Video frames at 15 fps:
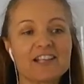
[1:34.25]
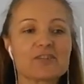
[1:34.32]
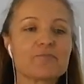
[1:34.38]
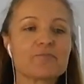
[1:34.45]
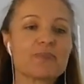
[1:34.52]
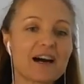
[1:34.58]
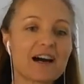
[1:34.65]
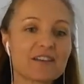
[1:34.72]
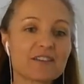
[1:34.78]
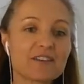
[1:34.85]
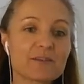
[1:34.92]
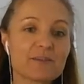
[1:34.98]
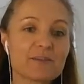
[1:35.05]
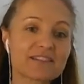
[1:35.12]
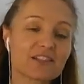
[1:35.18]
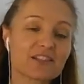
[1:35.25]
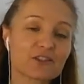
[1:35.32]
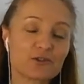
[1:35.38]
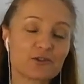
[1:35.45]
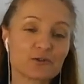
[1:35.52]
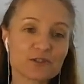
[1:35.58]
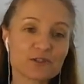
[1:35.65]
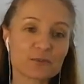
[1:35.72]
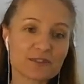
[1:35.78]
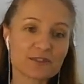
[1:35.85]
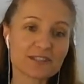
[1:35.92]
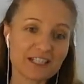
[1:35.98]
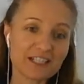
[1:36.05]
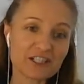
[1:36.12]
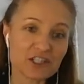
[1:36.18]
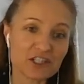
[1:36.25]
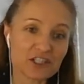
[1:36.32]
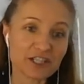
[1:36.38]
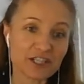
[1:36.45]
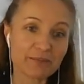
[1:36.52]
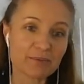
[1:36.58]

and part of the massage course was an internship